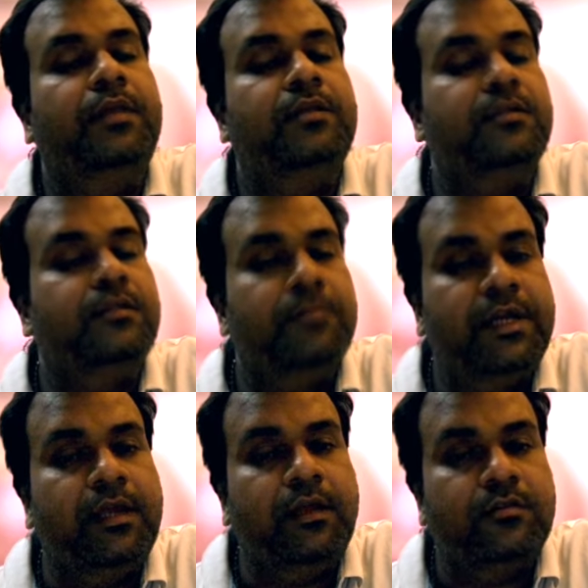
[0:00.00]

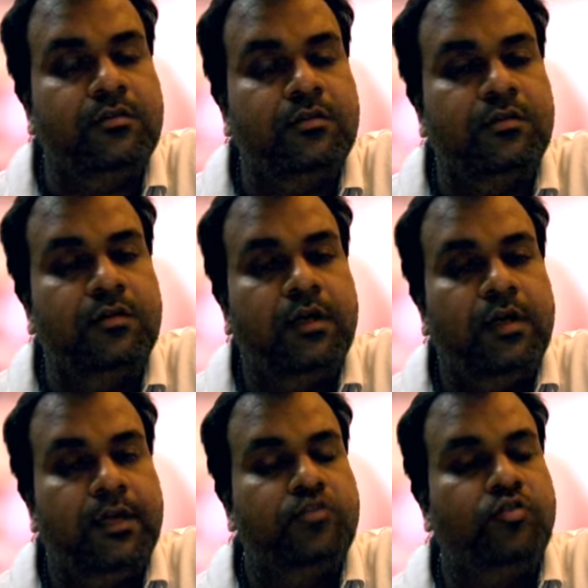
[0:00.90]
somebody is
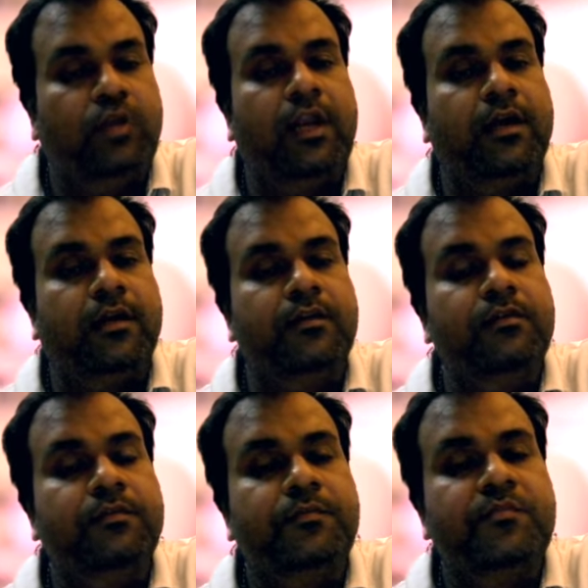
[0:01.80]
Tula Lagna,
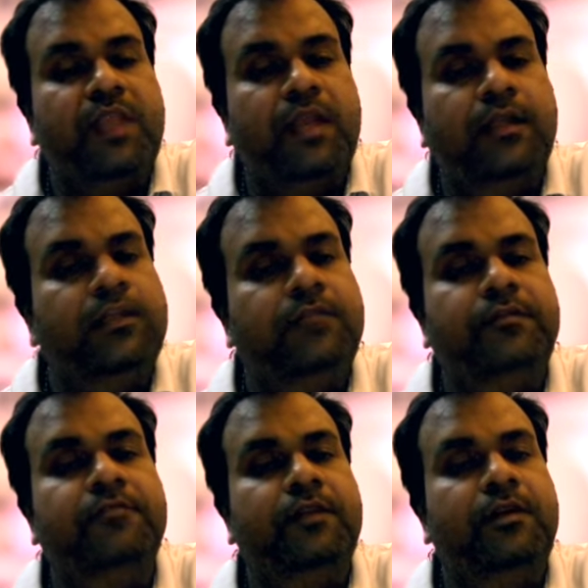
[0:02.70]
then the
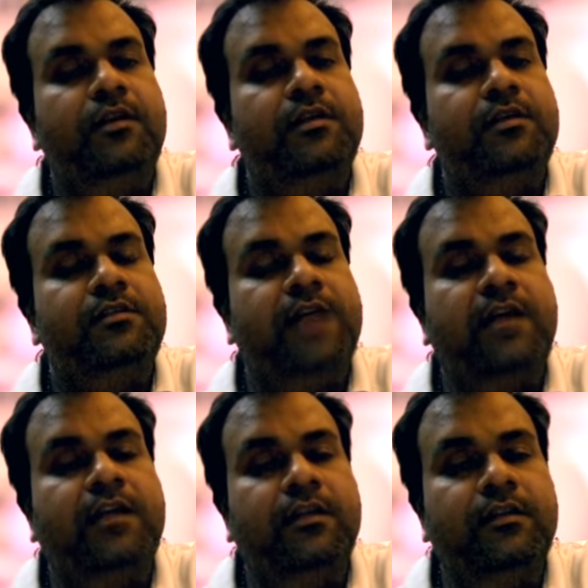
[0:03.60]
fifth lord
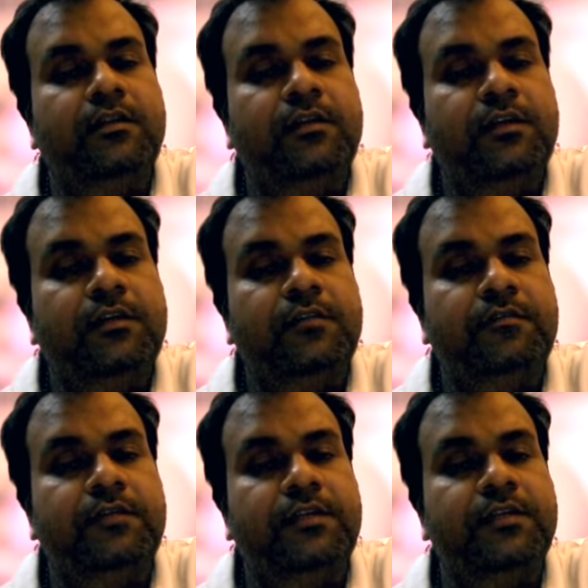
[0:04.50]
Saturn,
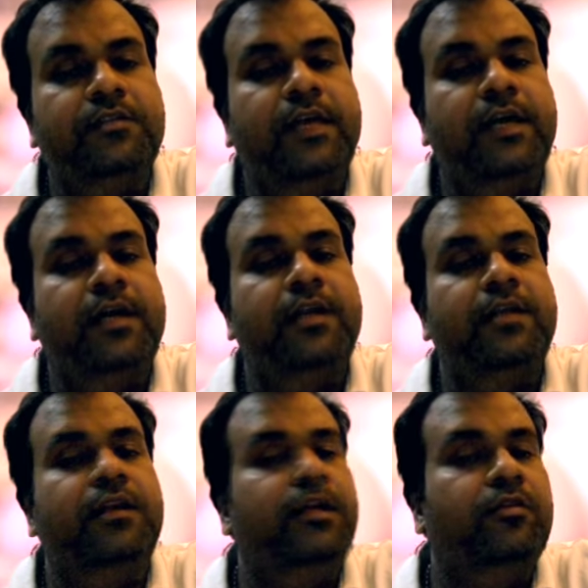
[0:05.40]
if it is there
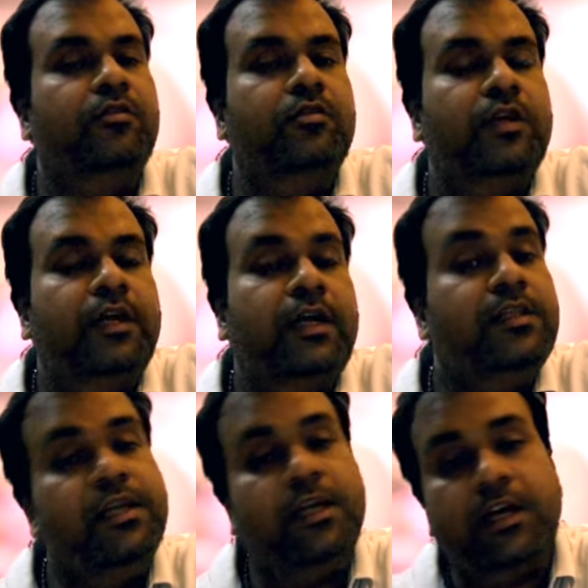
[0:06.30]
in Leo
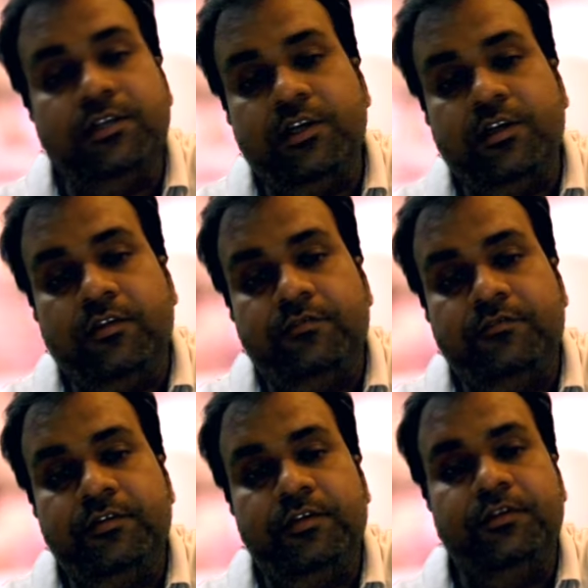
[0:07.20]
in the kaksha of
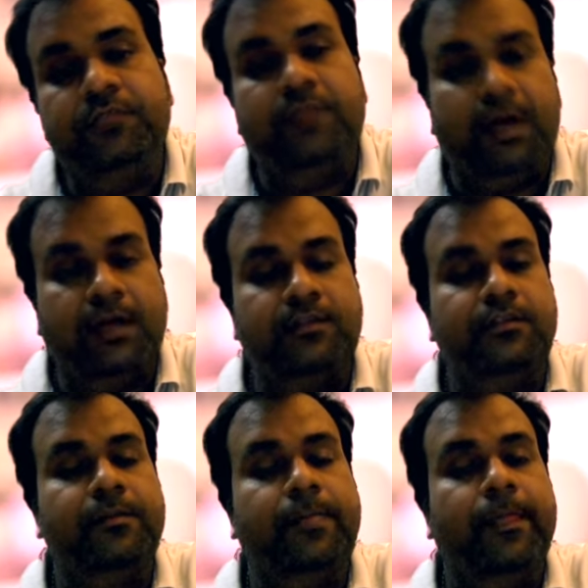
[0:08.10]

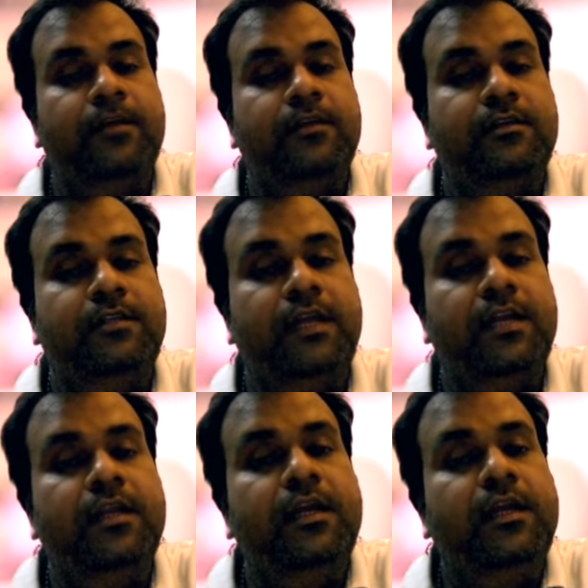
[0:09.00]
Mars, then